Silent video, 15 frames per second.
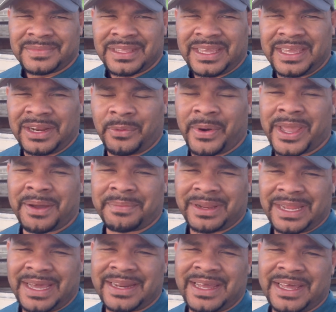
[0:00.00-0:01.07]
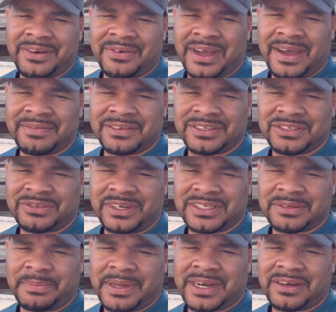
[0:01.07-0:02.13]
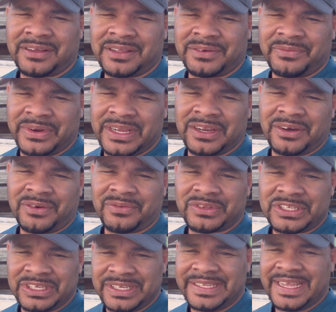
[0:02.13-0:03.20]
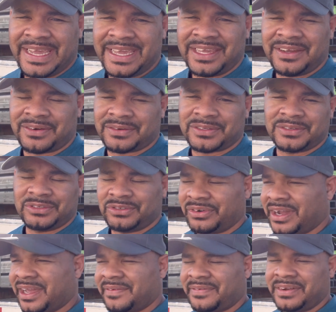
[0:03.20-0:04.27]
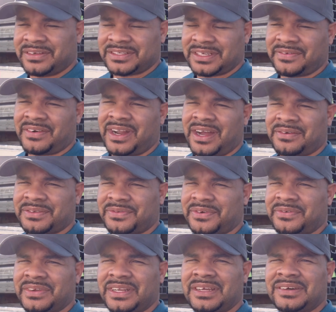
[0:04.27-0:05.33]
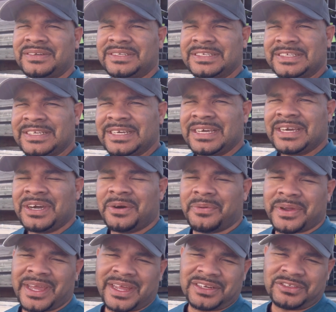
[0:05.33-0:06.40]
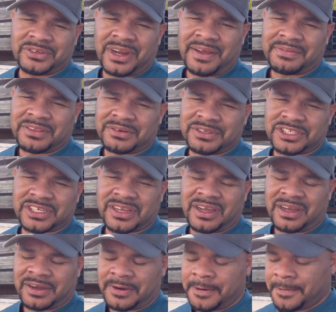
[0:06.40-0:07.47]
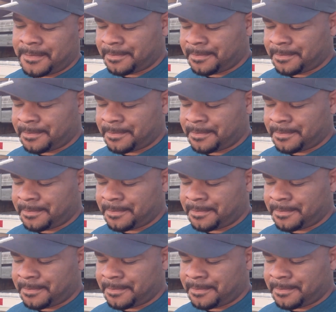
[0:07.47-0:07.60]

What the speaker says: in a way, I'm glad I don't have to stress about another reload today, or to drive, several hours for a reload. We got to drive through Chicago,